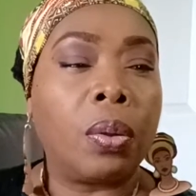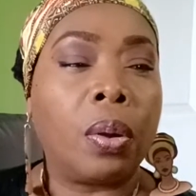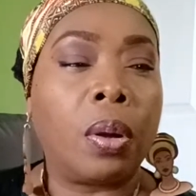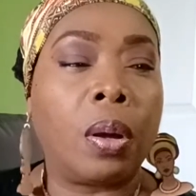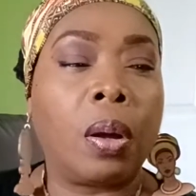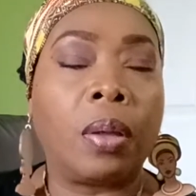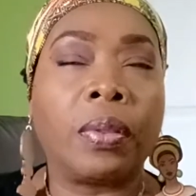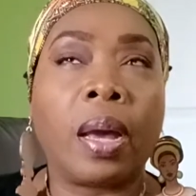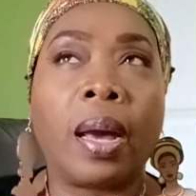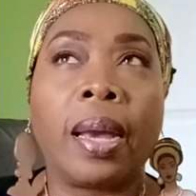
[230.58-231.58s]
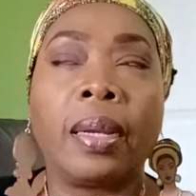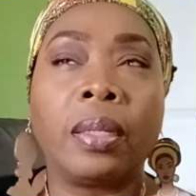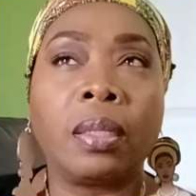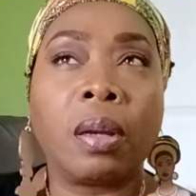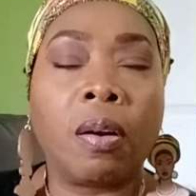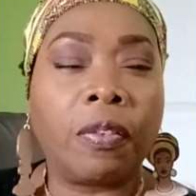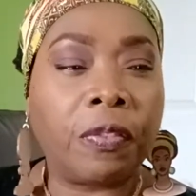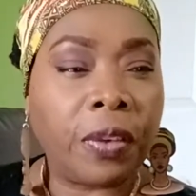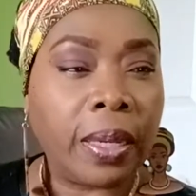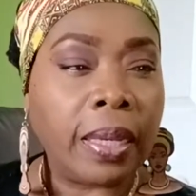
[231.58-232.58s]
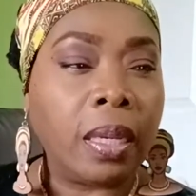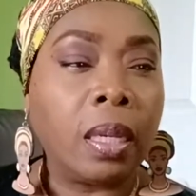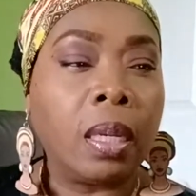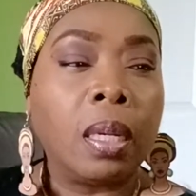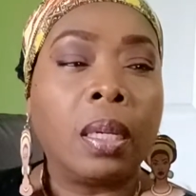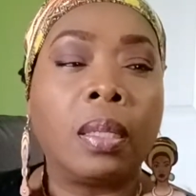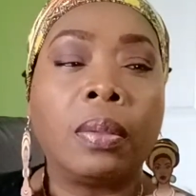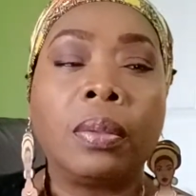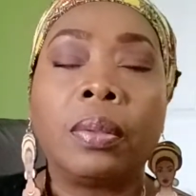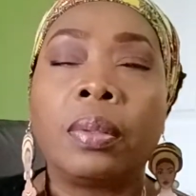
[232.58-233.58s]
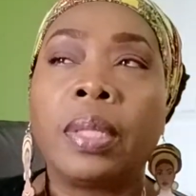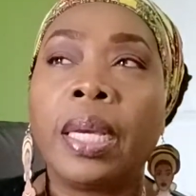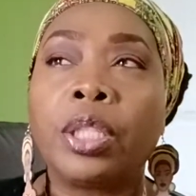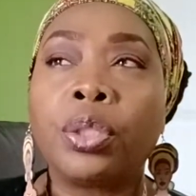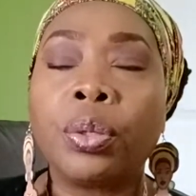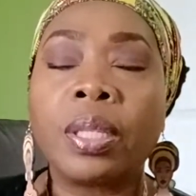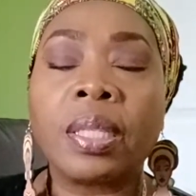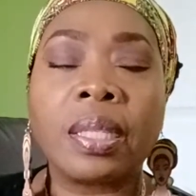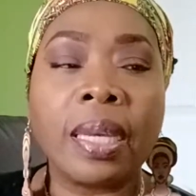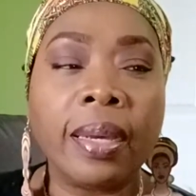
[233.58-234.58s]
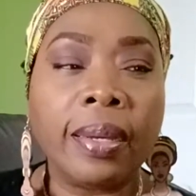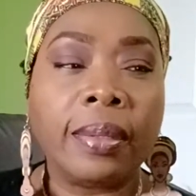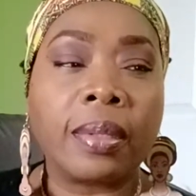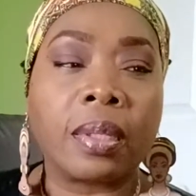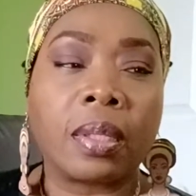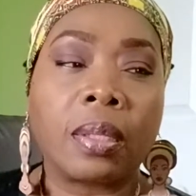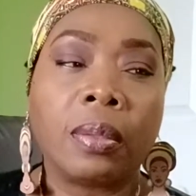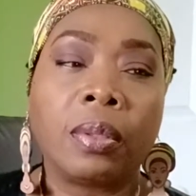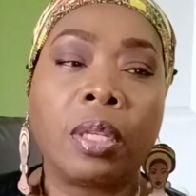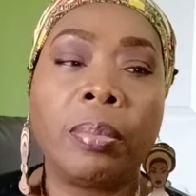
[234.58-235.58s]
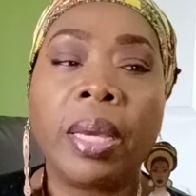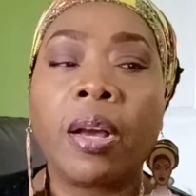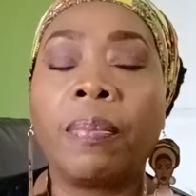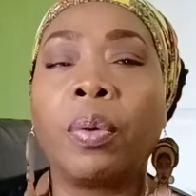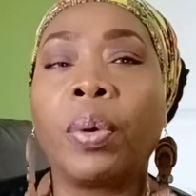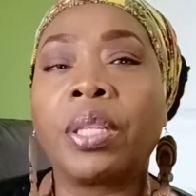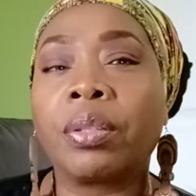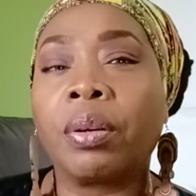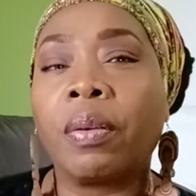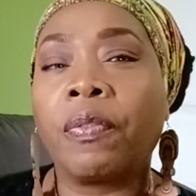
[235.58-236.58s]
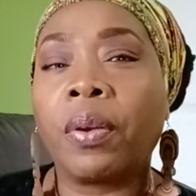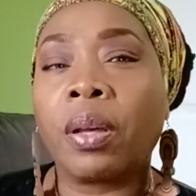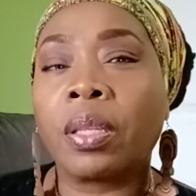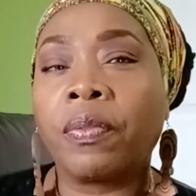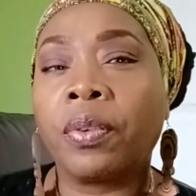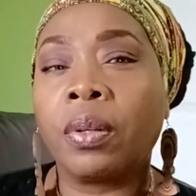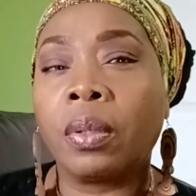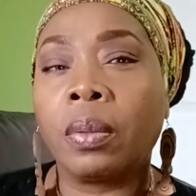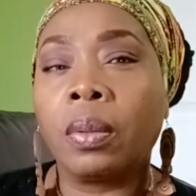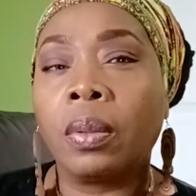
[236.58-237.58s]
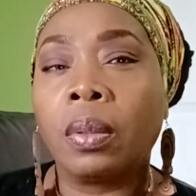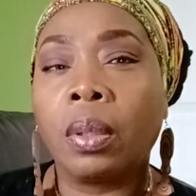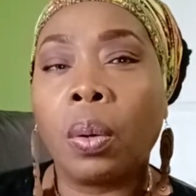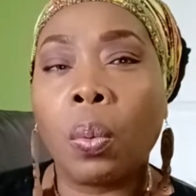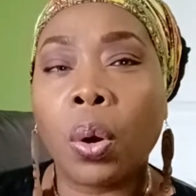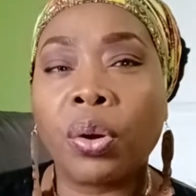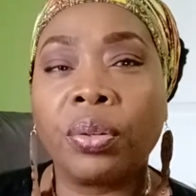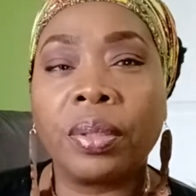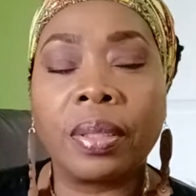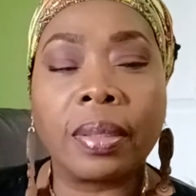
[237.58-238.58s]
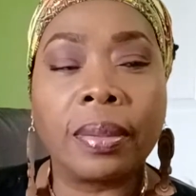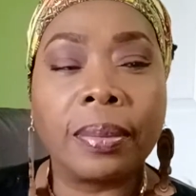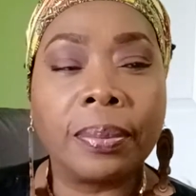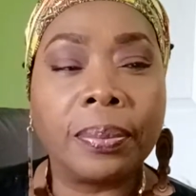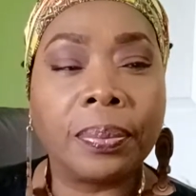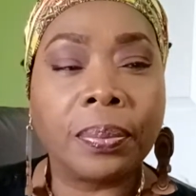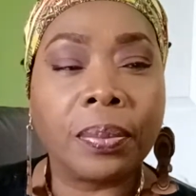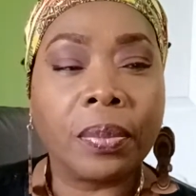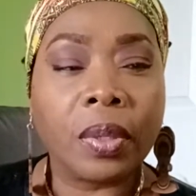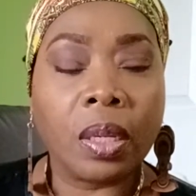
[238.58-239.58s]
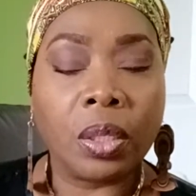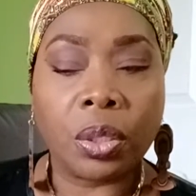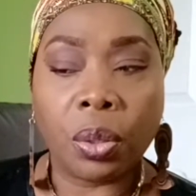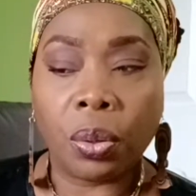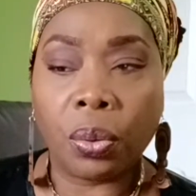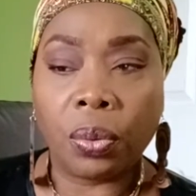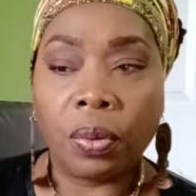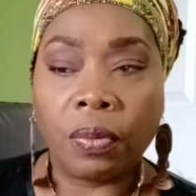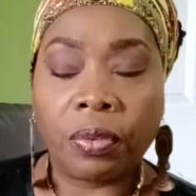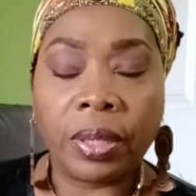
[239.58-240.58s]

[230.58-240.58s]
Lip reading: on the island of Philae, they took scenes to make up the Western philosophical world. So for